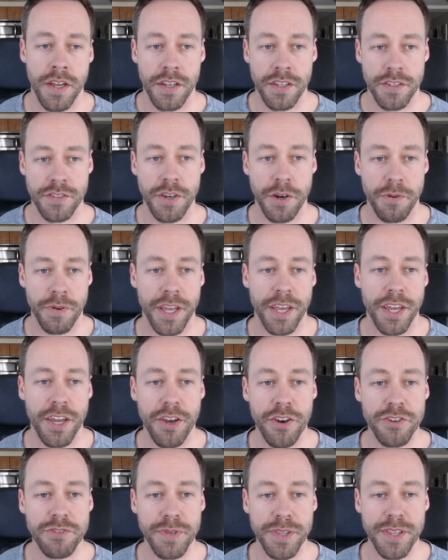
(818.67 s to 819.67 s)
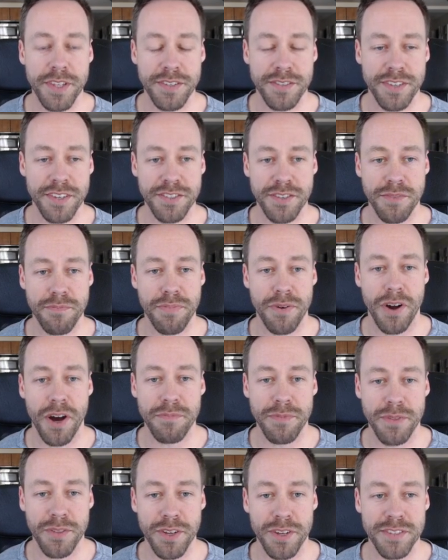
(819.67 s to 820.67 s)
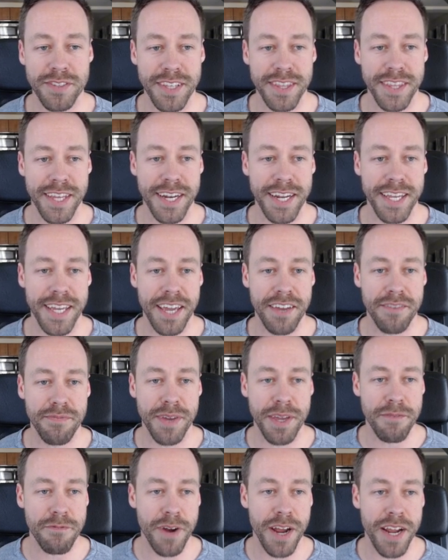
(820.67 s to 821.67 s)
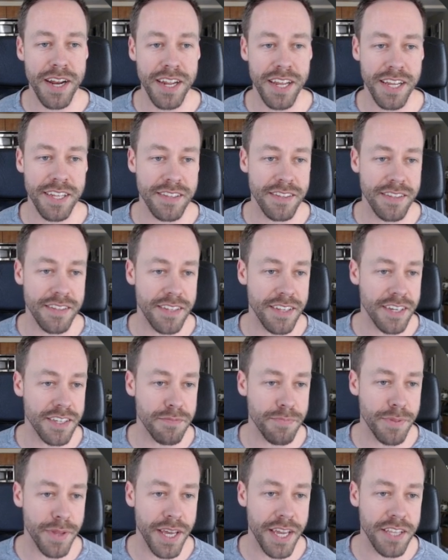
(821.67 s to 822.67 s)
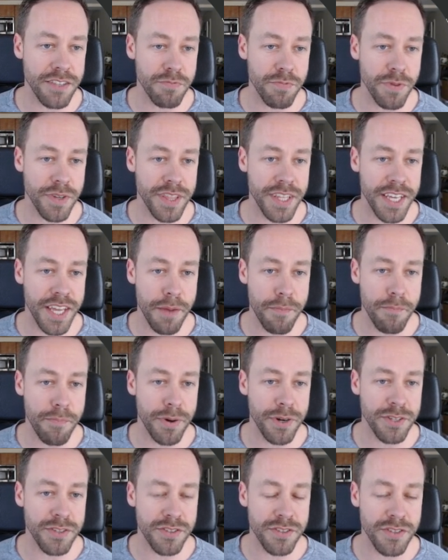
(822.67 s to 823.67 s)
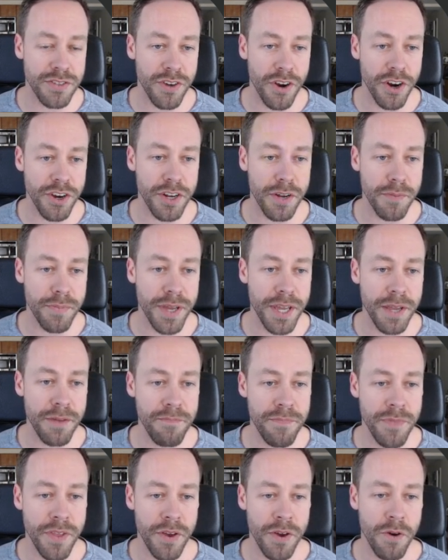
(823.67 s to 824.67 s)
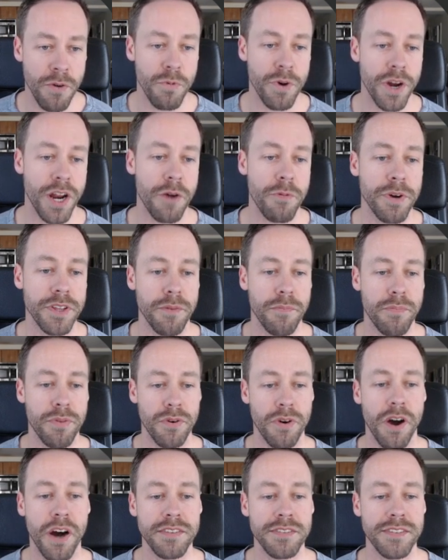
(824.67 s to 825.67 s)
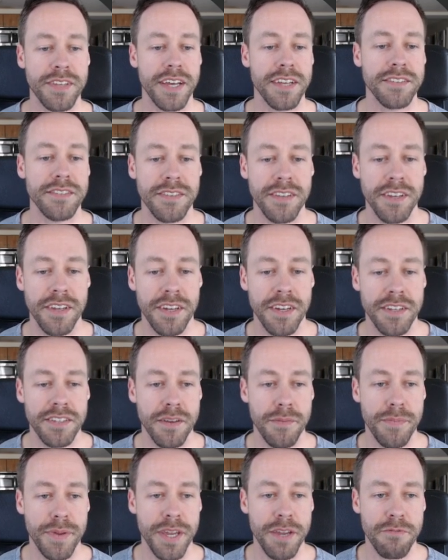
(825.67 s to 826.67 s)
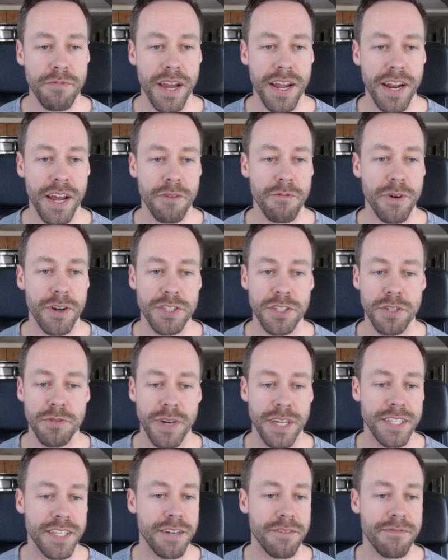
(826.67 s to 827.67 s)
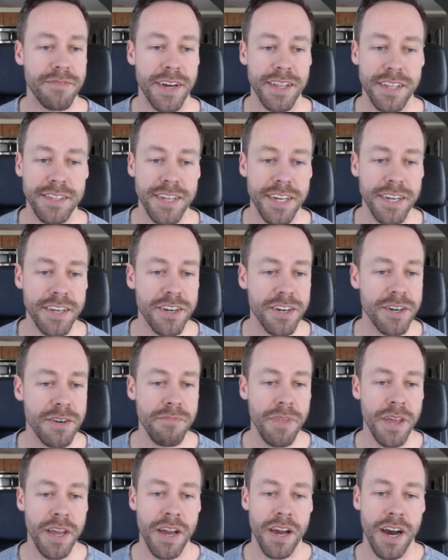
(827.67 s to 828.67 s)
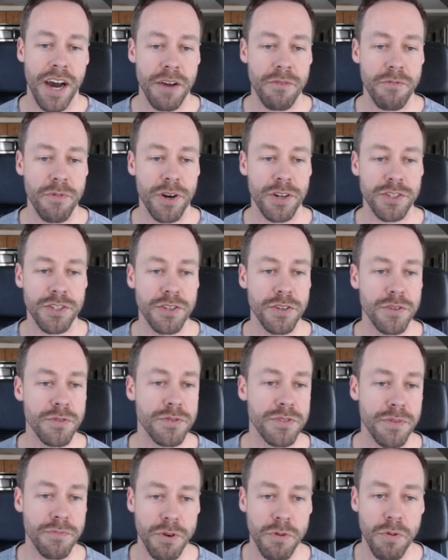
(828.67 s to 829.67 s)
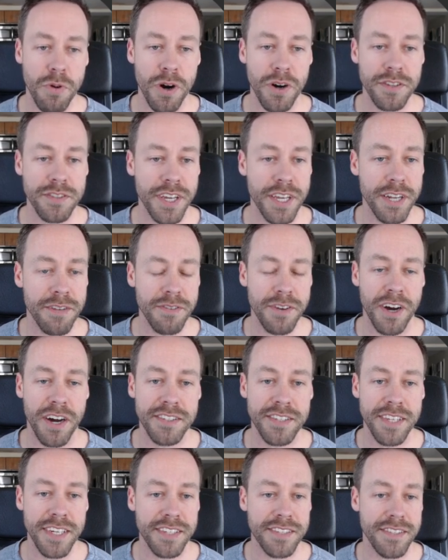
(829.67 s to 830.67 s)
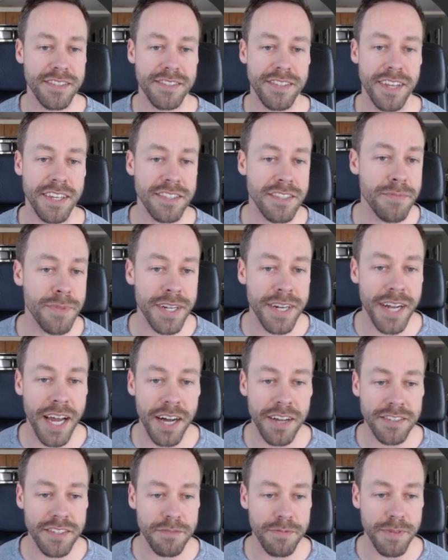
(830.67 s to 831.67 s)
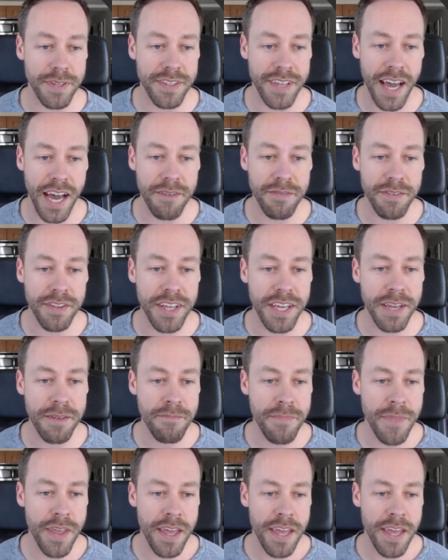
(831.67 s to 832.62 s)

So here's what the system prompt looks like that it gave me, right? It explains what the inputs are going to be, what I want the process to be, right? I want you to identify the ticker. I want you to do some qualitative context and sentiment analysis with Tavily.